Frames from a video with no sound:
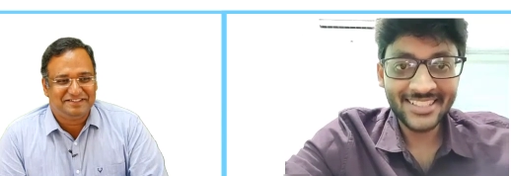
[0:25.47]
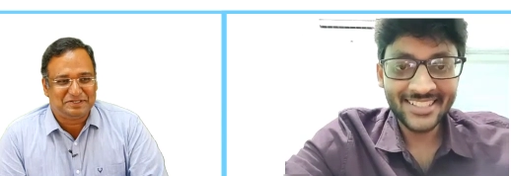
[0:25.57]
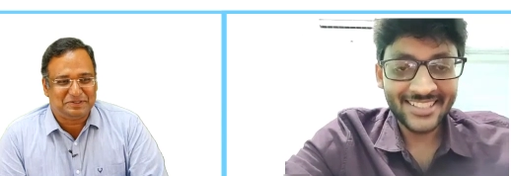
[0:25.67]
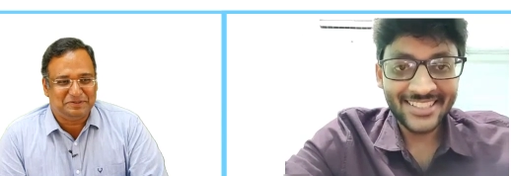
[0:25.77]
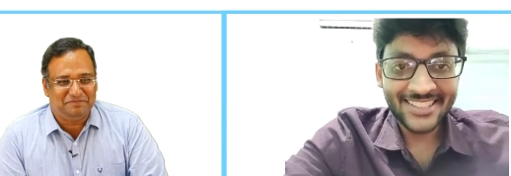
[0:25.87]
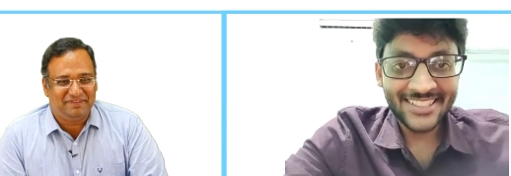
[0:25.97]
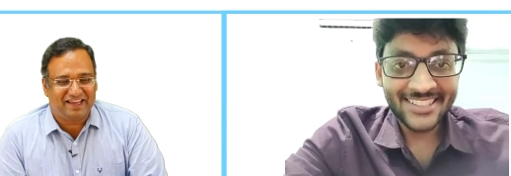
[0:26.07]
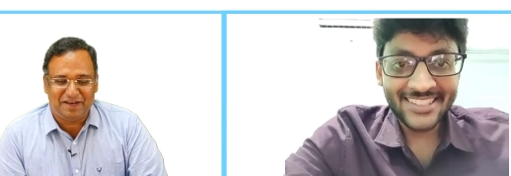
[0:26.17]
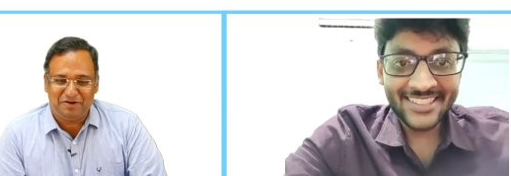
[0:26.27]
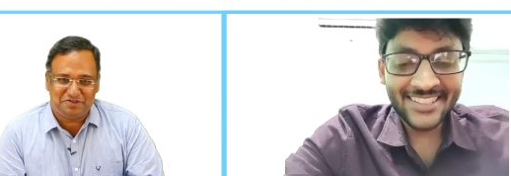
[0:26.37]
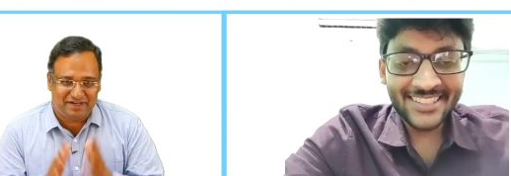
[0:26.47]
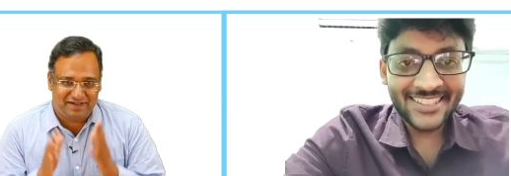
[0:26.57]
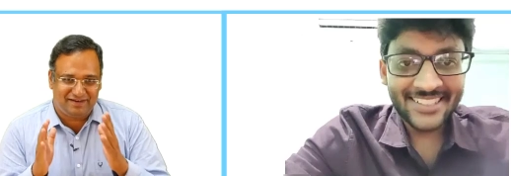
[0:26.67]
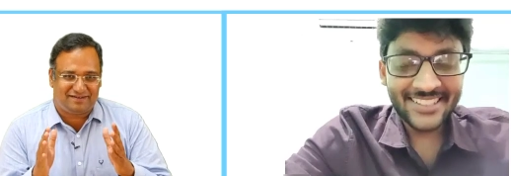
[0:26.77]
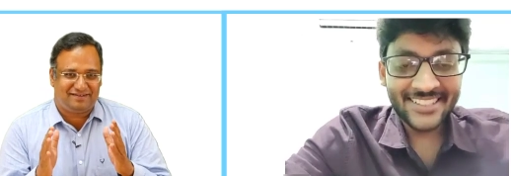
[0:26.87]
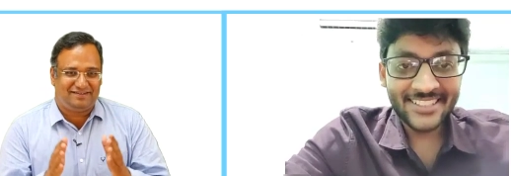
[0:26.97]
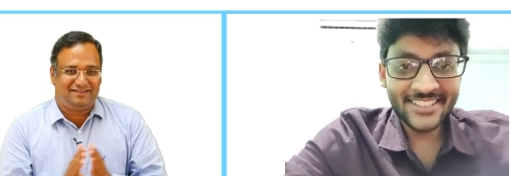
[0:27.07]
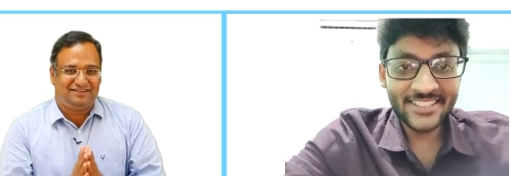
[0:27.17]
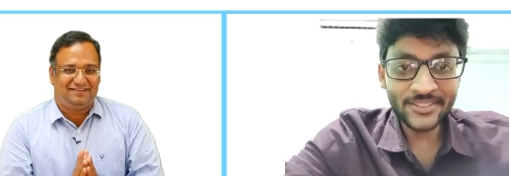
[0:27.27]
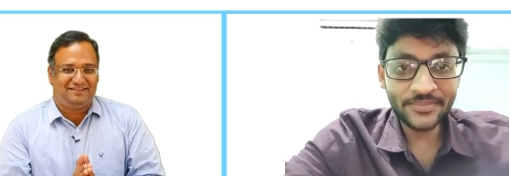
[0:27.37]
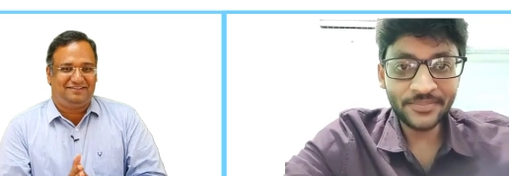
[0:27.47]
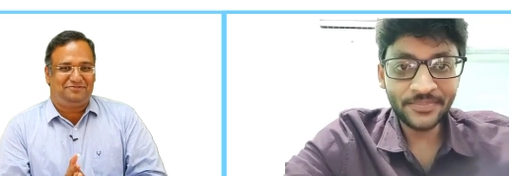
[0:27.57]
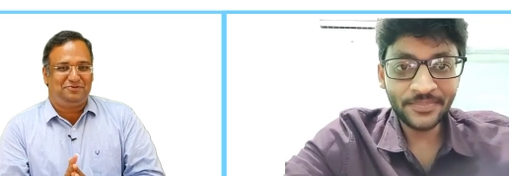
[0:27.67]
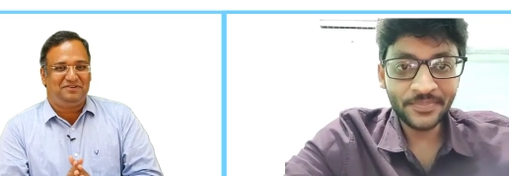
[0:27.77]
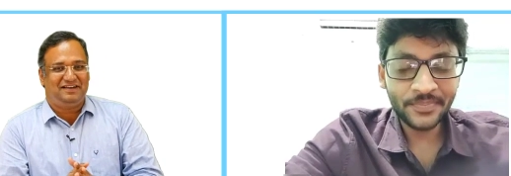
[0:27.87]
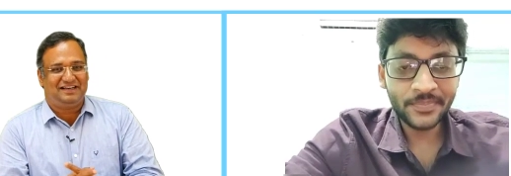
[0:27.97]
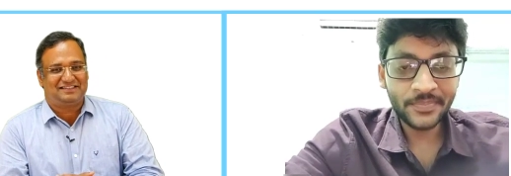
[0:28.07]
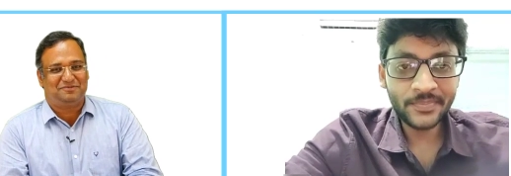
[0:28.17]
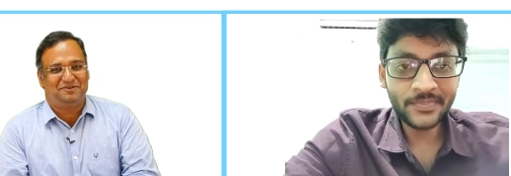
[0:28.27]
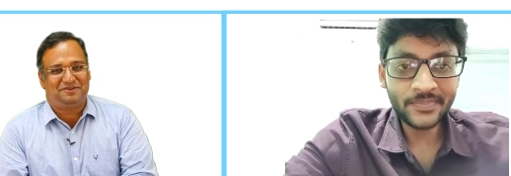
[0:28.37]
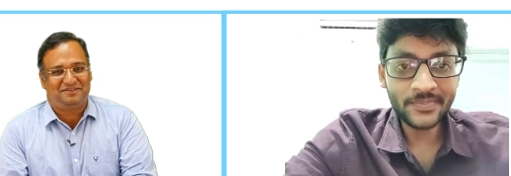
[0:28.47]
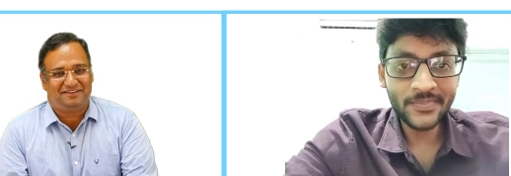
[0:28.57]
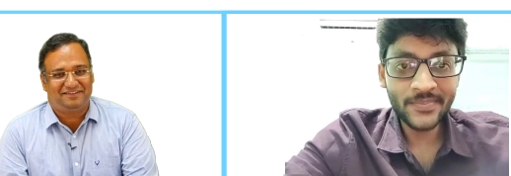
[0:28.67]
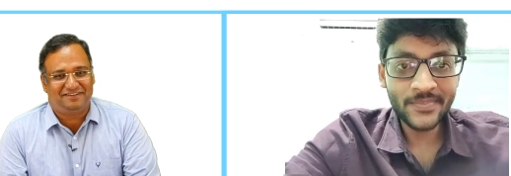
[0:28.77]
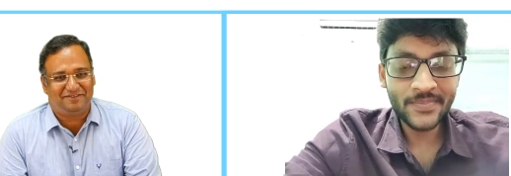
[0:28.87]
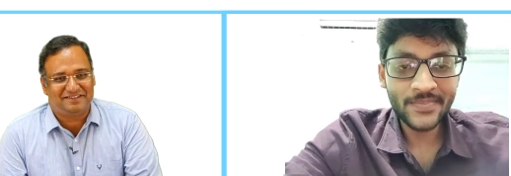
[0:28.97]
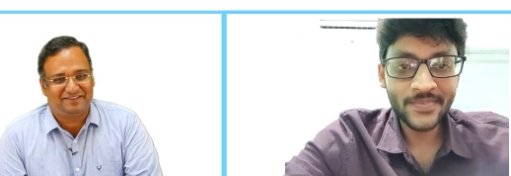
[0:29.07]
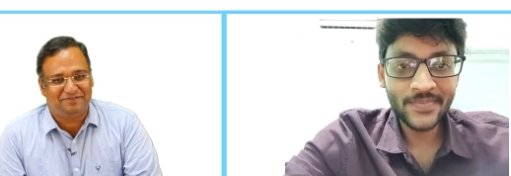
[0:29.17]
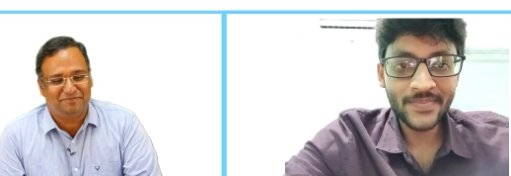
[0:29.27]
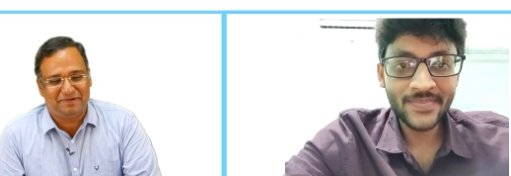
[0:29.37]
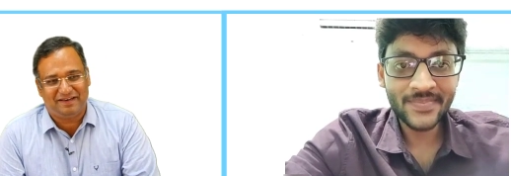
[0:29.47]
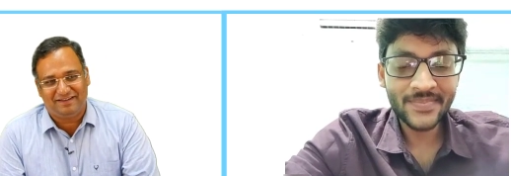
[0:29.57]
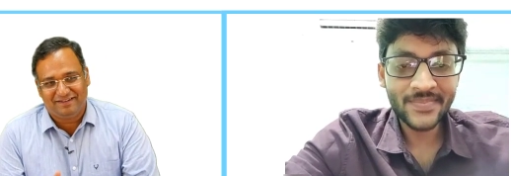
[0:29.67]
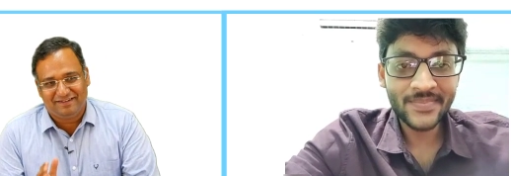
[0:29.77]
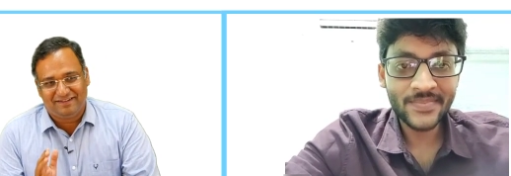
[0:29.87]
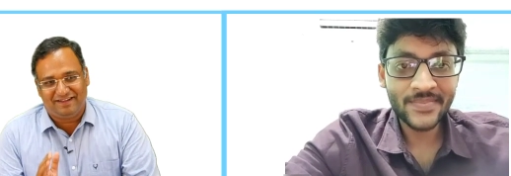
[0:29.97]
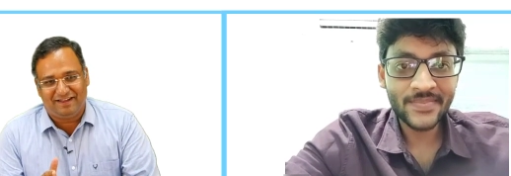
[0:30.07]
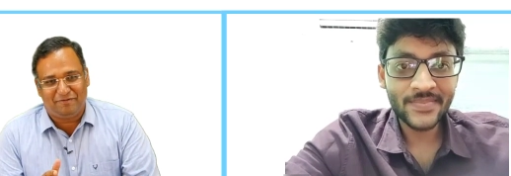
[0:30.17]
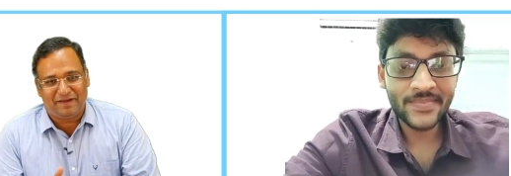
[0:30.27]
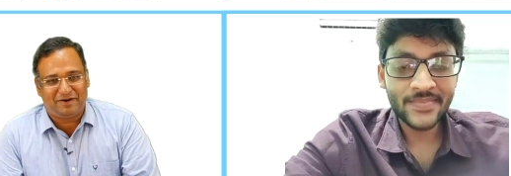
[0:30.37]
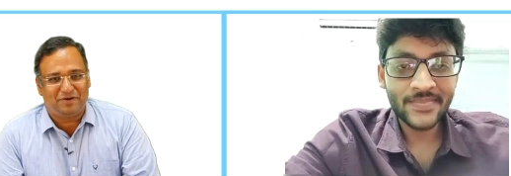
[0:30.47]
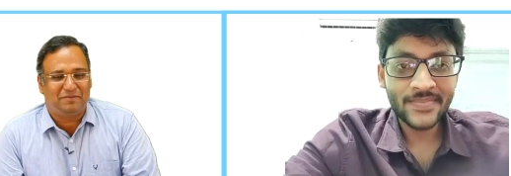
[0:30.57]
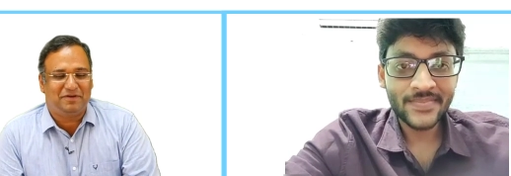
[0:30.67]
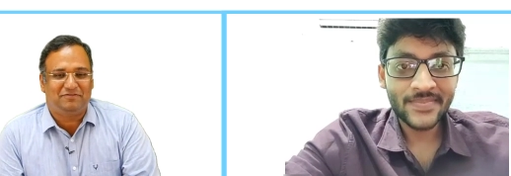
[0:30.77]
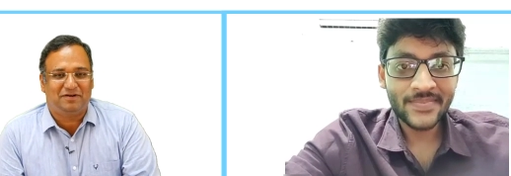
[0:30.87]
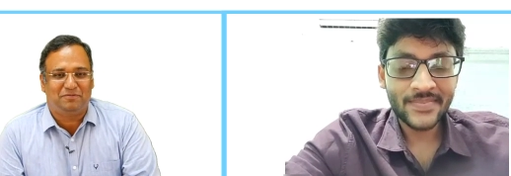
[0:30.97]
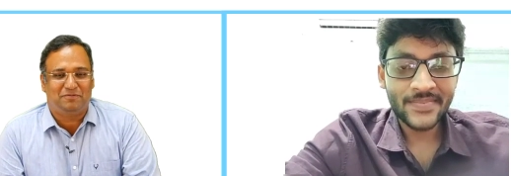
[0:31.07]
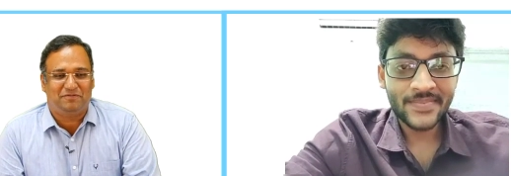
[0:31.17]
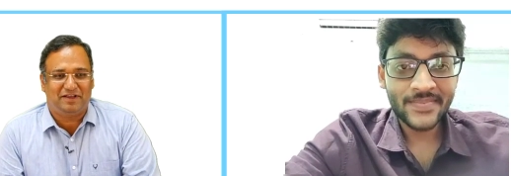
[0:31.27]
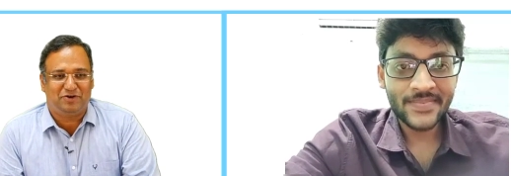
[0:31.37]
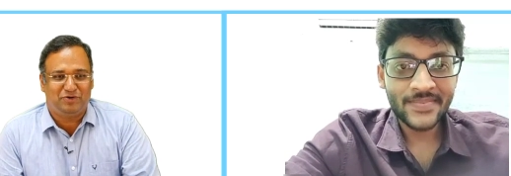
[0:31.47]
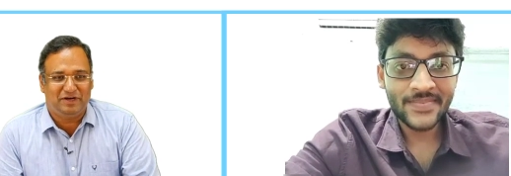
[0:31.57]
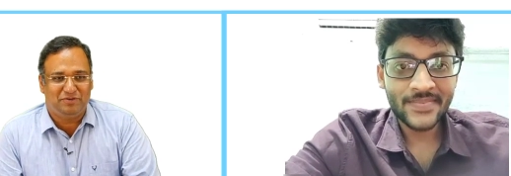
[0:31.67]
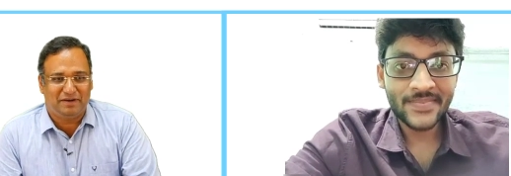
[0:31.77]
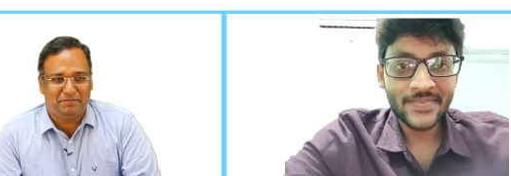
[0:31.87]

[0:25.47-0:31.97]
Speaker 1: So, can you share uh, a few details about yourself? I mean, uh, where you are coming from, where you did your